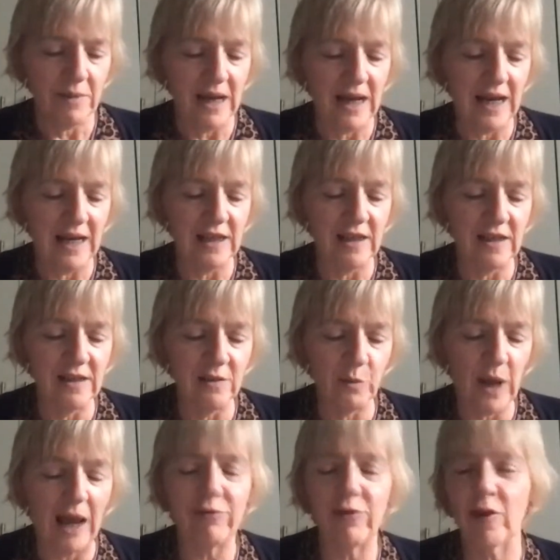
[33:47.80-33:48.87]
And
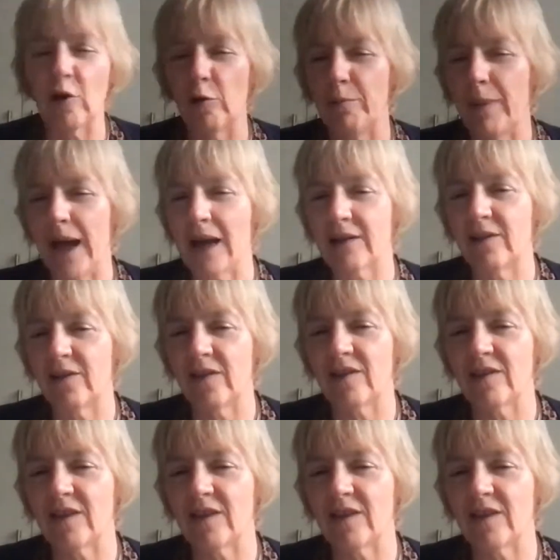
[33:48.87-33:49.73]
we have to go back to the